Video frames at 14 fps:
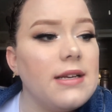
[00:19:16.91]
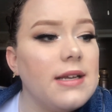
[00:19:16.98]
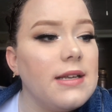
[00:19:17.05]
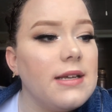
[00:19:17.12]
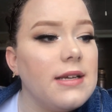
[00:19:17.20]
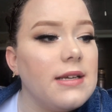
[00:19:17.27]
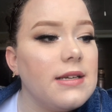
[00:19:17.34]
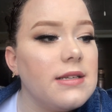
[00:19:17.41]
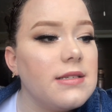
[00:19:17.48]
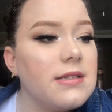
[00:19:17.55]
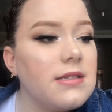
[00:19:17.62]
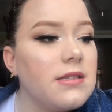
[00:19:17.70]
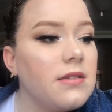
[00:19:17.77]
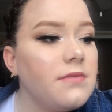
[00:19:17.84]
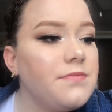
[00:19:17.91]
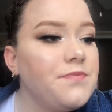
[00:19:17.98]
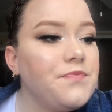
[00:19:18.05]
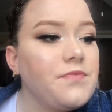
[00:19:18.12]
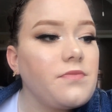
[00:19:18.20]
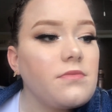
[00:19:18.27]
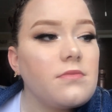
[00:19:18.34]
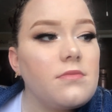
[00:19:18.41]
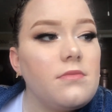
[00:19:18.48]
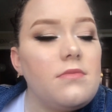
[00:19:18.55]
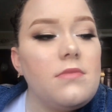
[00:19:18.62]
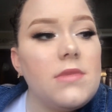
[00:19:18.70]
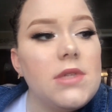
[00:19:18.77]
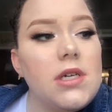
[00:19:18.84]
It is
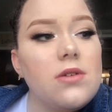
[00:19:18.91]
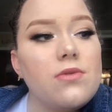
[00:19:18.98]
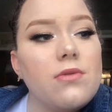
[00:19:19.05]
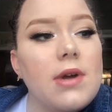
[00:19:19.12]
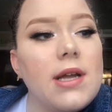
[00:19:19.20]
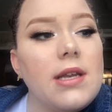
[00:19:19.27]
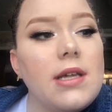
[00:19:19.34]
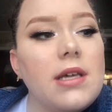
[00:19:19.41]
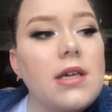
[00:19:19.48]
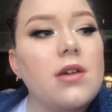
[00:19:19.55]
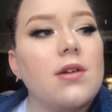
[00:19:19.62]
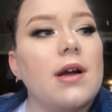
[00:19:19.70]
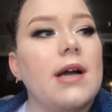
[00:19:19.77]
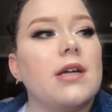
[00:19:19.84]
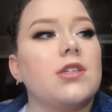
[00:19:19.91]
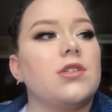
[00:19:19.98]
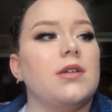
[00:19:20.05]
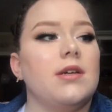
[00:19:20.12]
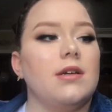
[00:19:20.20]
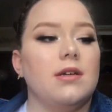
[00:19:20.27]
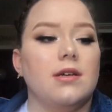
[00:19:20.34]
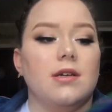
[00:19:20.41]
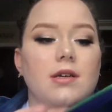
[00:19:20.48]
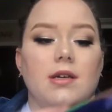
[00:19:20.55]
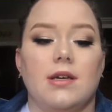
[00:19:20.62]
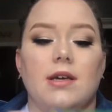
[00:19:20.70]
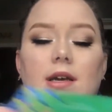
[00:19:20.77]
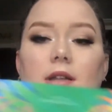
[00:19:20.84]
right here actually.
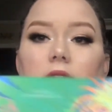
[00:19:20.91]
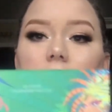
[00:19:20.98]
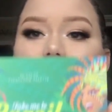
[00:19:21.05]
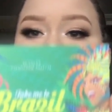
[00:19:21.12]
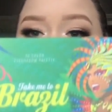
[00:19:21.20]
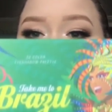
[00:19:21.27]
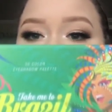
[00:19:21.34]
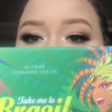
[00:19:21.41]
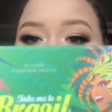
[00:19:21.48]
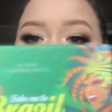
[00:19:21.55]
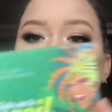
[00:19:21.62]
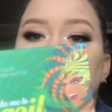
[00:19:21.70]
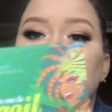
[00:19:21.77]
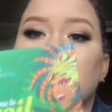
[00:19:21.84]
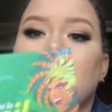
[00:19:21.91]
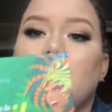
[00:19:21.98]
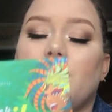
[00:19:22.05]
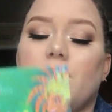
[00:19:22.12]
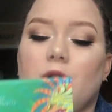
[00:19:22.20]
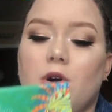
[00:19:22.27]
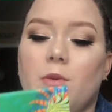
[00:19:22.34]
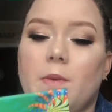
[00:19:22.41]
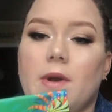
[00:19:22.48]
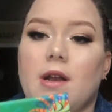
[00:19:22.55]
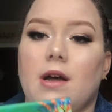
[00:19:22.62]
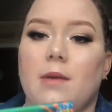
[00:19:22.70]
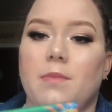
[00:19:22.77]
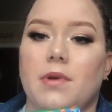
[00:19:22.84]
It looks like this, and when you open it
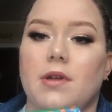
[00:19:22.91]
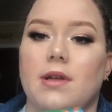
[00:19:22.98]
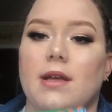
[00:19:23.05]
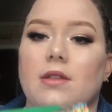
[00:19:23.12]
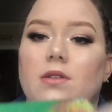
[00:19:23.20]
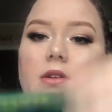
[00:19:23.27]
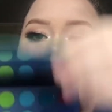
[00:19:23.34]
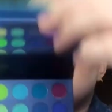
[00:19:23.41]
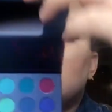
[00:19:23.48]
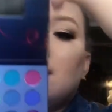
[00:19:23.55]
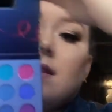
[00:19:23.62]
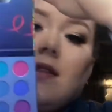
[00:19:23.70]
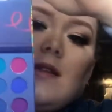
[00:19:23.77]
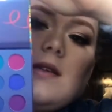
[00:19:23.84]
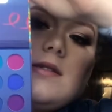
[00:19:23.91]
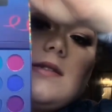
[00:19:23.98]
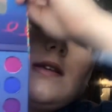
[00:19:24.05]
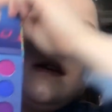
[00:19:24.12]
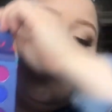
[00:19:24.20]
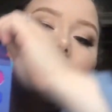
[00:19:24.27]
up, it looks like this.